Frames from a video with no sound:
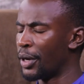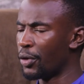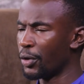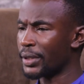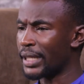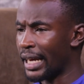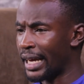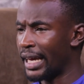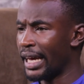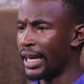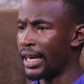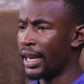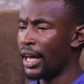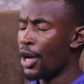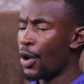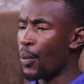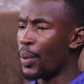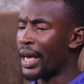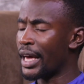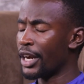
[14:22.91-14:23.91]
Because again,
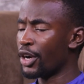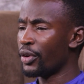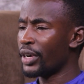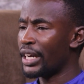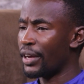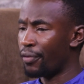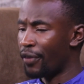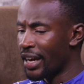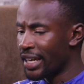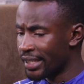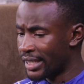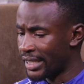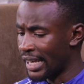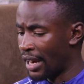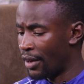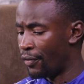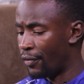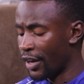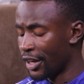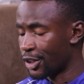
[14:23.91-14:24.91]
we cannot define
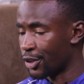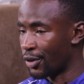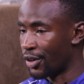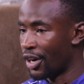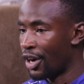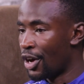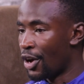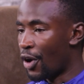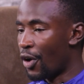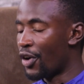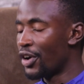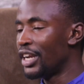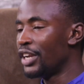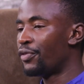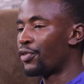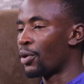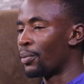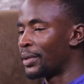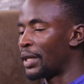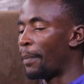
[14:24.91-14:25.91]
salvation
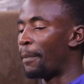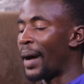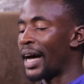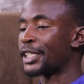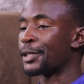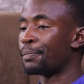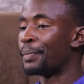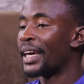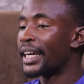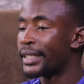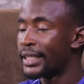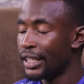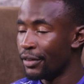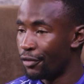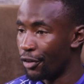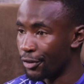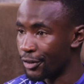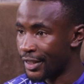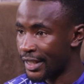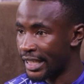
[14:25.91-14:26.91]
only from the
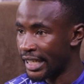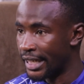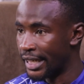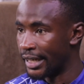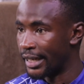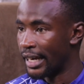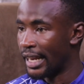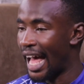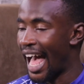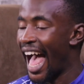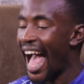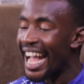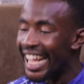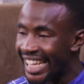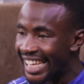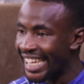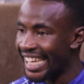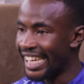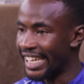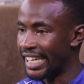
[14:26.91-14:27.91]
perspective of sin.
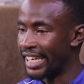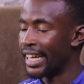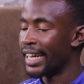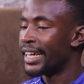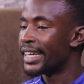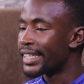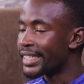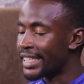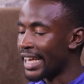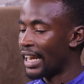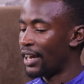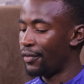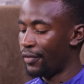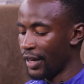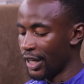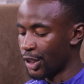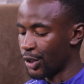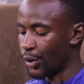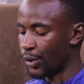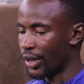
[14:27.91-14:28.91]
Again,
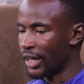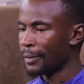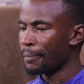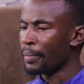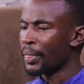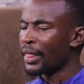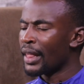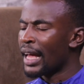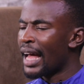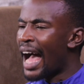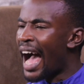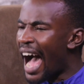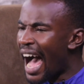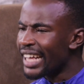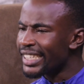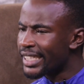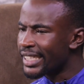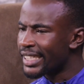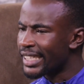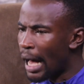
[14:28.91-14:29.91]
salvation
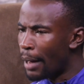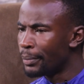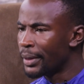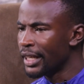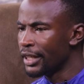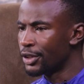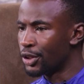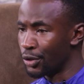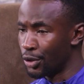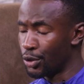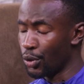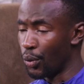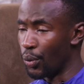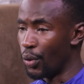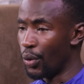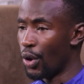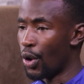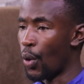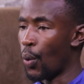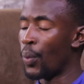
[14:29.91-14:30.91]
has something to
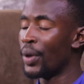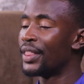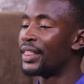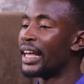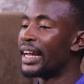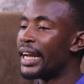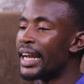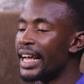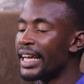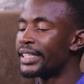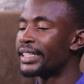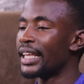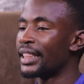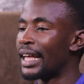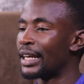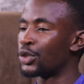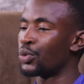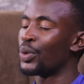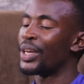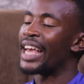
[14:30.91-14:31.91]
do with the nature
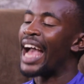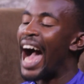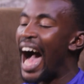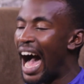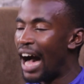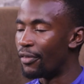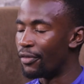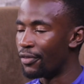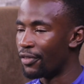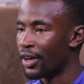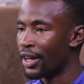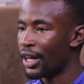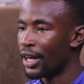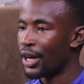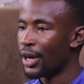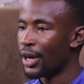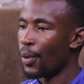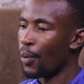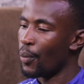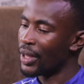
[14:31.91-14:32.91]
that we have,
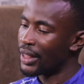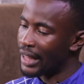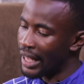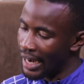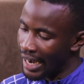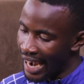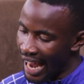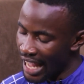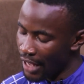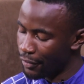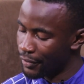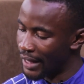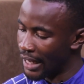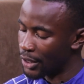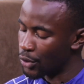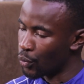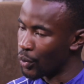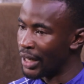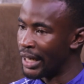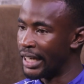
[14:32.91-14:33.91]
with the life
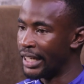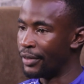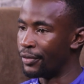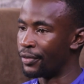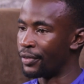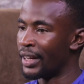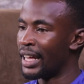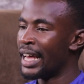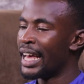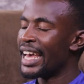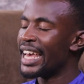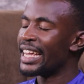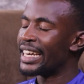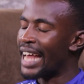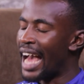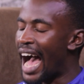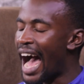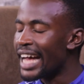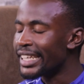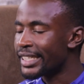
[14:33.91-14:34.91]
that we live.
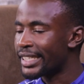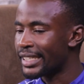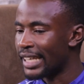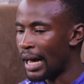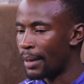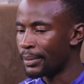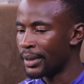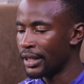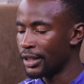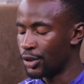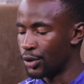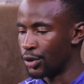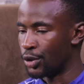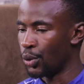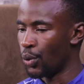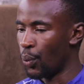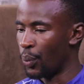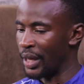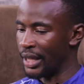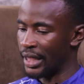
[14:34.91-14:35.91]
It has something to
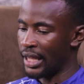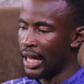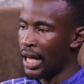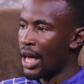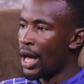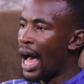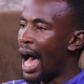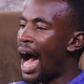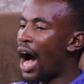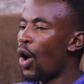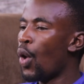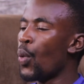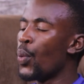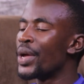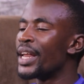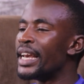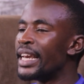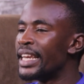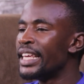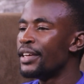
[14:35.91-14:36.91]
do with how
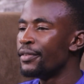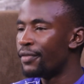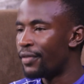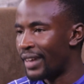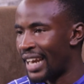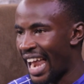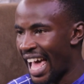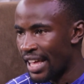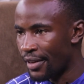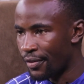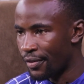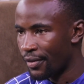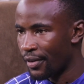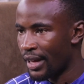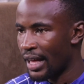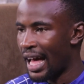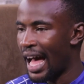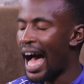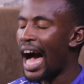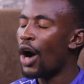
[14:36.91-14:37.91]
we live life,
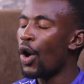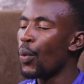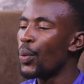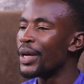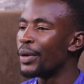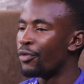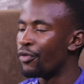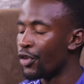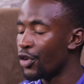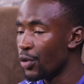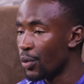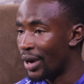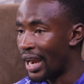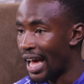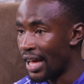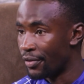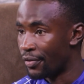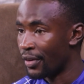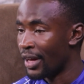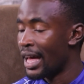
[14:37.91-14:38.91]
how we view
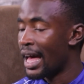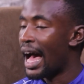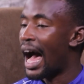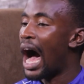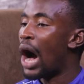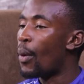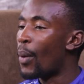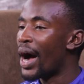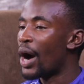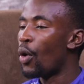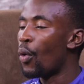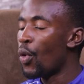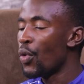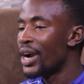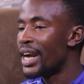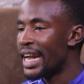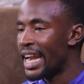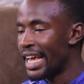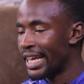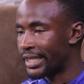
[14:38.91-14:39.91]
life, our
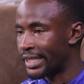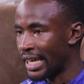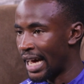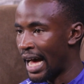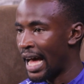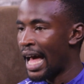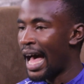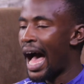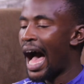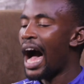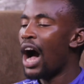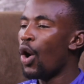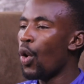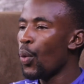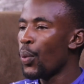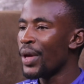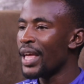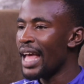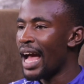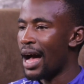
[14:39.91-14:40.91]
own nature, how
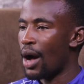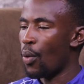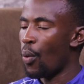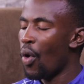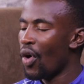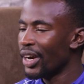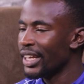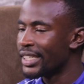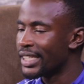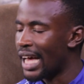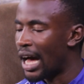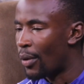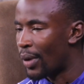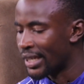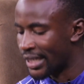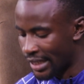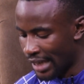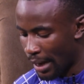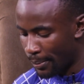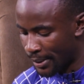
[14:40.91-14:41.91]
we are, what is
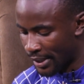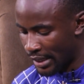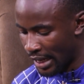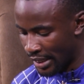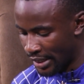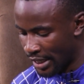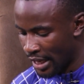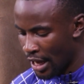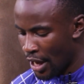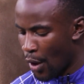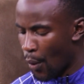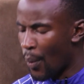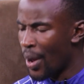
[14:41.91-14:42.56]
our substance.